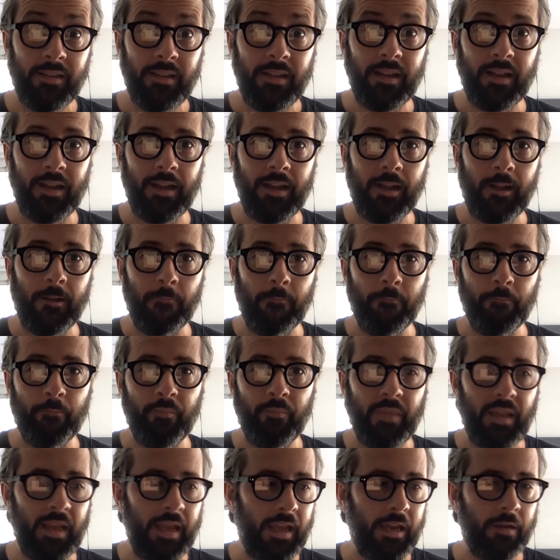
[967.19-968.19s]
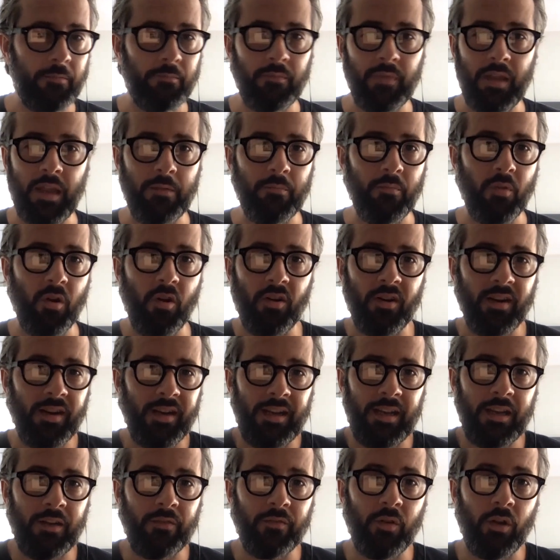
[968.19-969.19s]
and
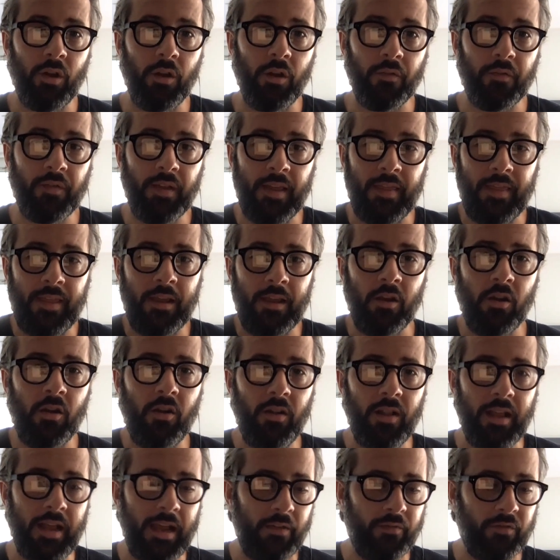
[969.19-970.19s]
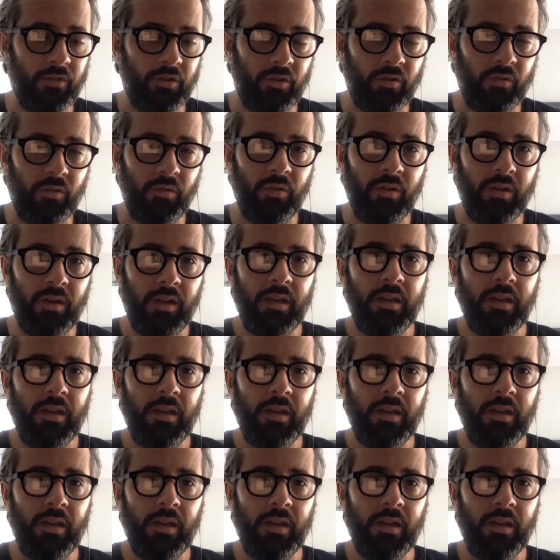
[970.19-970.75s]
marketing involved, and they all have to